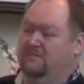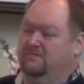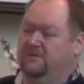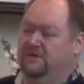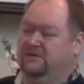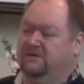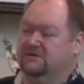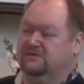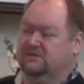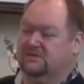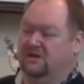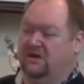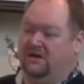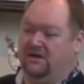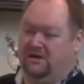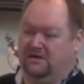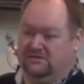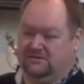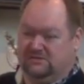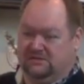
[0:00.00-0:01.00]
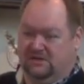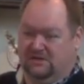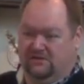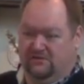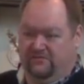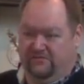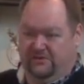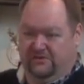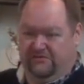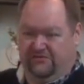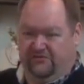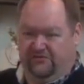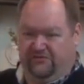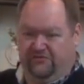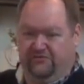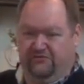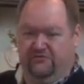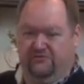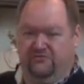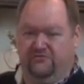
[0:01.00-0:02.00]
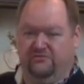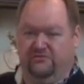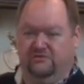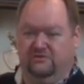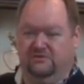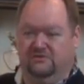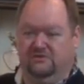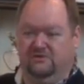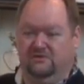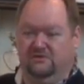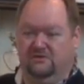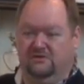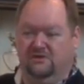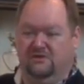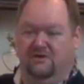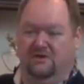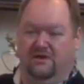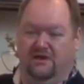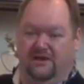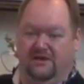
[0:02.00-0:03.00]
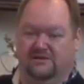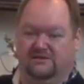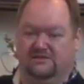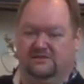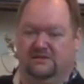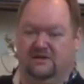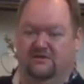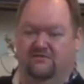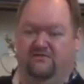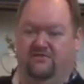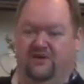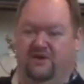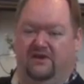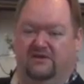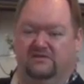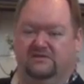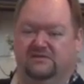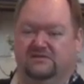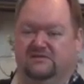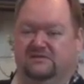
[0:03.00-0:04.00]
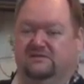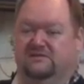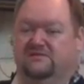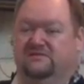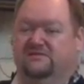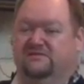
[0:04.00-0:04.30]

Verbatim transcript: Because God's love is true and steadfast.